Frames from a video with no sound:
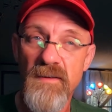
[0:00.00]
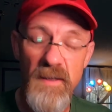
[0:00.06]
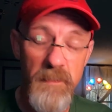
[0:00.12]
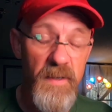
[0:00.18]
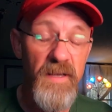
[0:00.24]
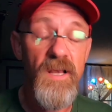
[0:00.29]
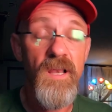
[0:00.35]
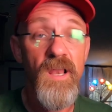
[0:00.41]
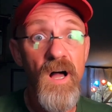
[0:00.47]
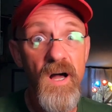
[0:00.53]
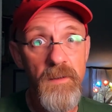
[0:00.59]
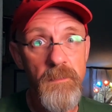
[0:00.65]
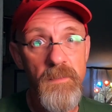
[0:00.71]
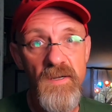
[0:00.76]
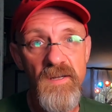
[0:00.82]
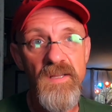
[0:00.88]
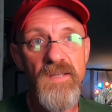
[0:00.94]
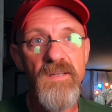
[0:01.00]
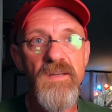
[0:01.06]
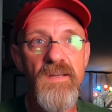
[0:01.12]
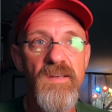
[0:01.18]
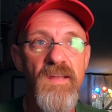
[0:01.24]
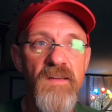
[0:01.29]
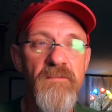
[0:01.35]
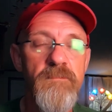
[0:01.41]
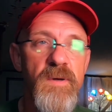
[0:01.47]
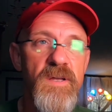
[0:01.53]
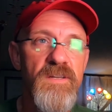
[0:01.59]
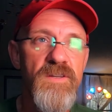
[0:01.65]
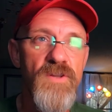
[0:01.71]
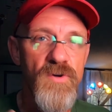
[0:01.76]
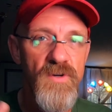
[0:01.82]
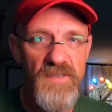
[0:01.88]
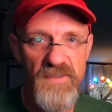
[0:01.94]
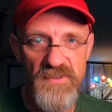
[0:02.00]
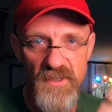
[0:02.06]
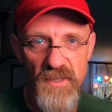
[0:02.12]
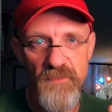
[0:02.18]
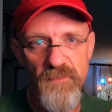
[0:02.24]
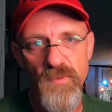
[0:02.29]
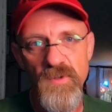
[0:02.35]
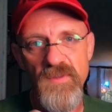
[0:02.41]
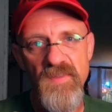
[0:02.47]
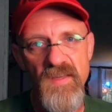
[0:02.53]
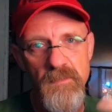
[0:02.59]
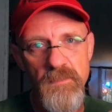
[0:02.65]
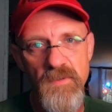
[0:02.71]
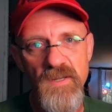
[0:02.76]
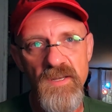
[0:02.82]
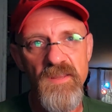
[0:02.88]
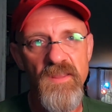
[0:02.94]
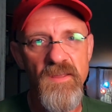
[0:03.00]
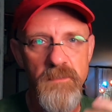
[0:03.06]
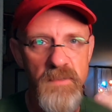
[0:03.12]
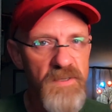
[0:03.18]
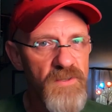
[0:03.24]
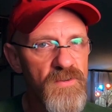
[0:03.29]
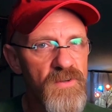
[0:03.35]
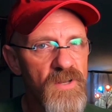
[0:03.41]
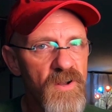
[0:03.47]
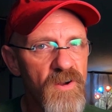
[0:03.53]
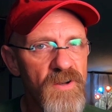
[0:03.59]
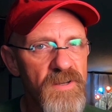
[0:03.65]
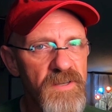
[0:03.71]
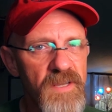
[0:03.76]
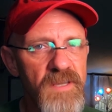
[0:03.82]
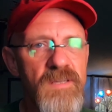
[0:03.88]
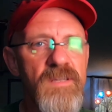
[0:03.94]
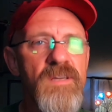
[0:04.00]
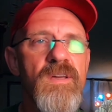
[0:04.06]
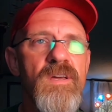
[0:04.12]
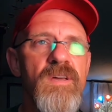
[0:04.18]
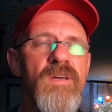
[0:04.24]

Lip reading: They made a lot of money, and they've been doing stuff with that money. They've been doing R&D.